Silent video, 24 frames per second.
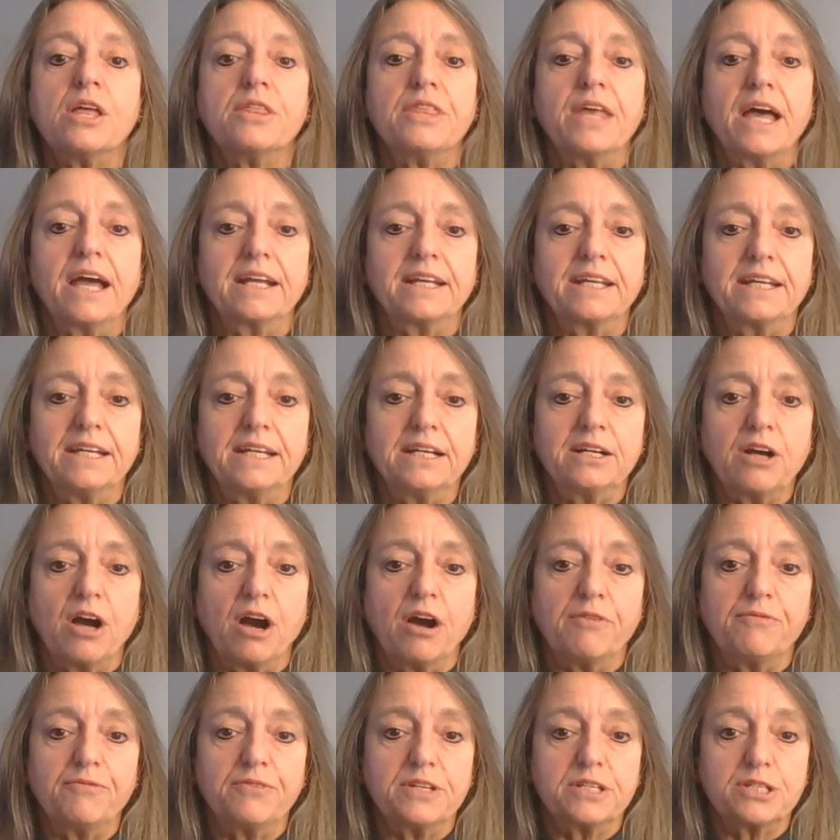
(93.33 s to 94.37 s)
That
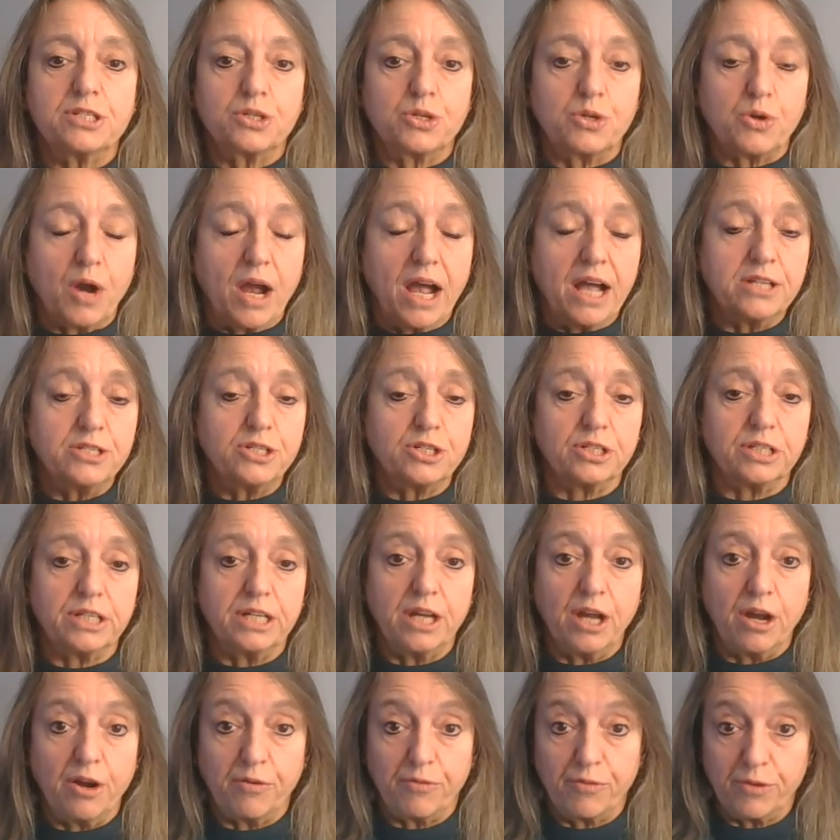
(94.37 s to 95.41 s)
kickoff is
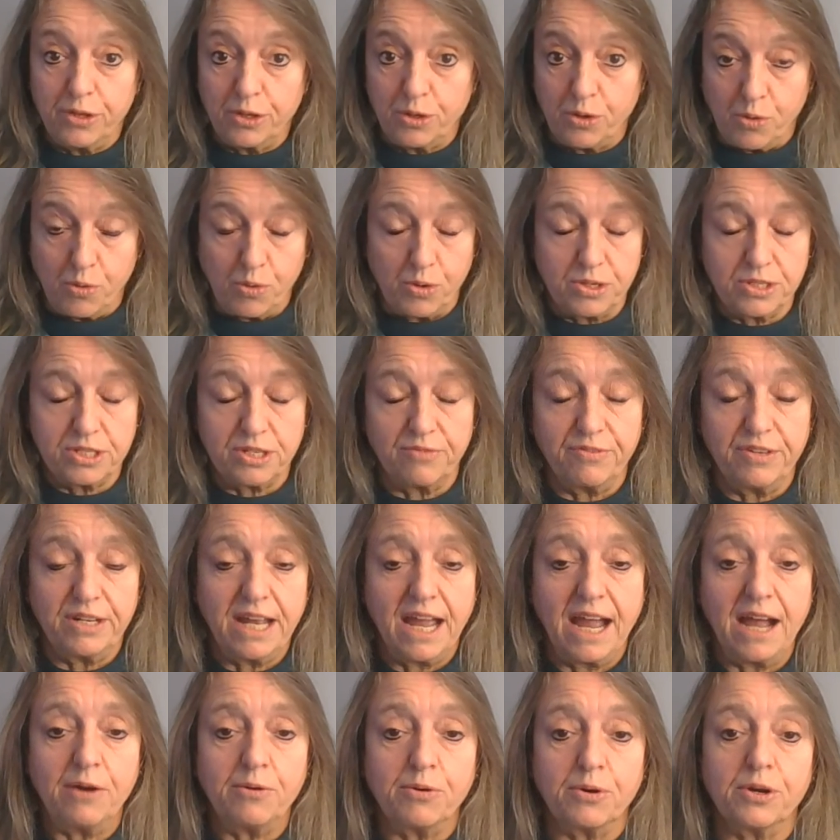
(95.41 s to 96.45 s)
gradually over the course of an
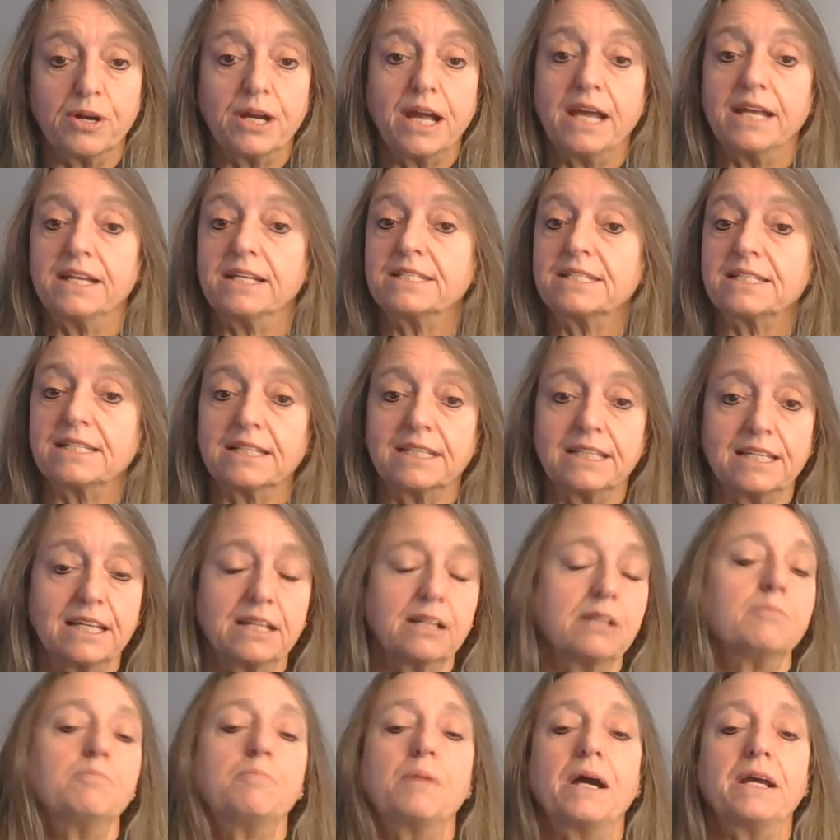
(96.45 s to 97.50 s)
hour, and it's
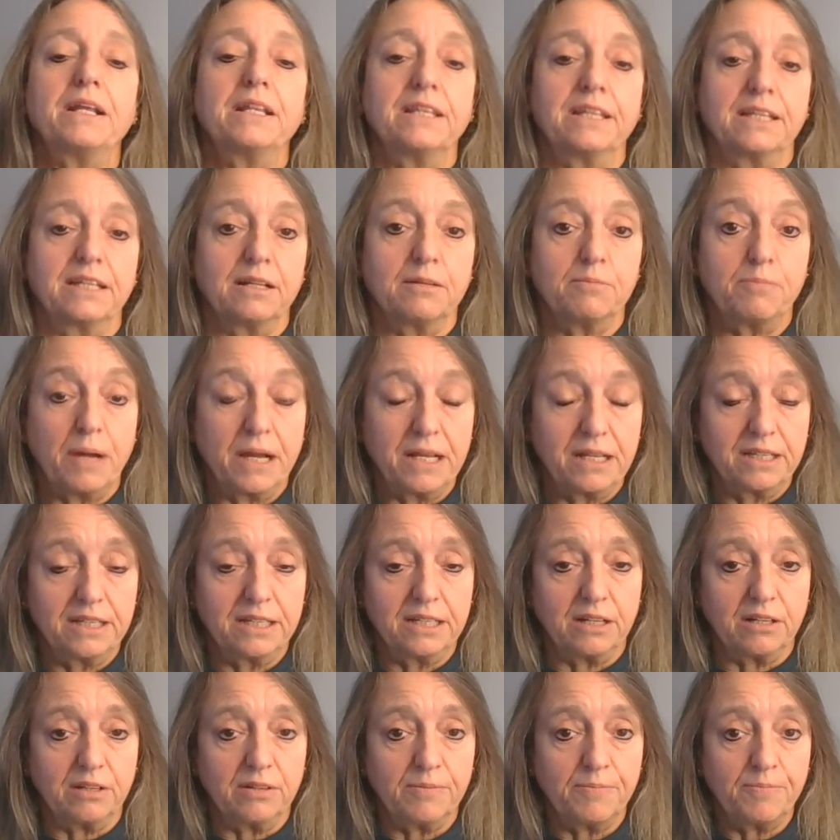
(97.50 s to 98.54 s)
little by little by
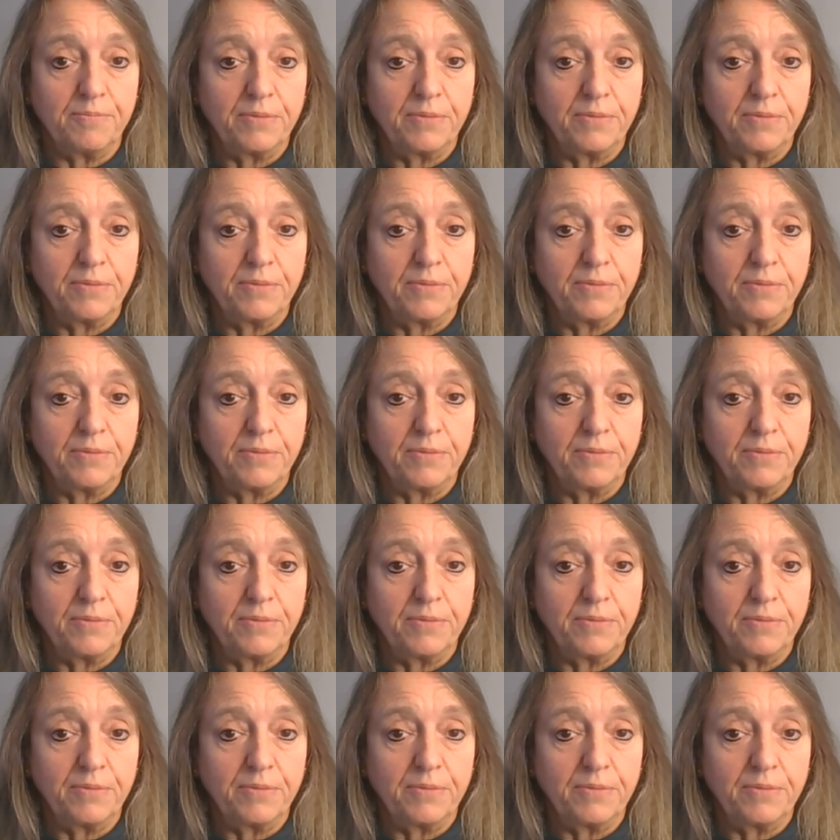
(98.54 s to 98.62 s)
little.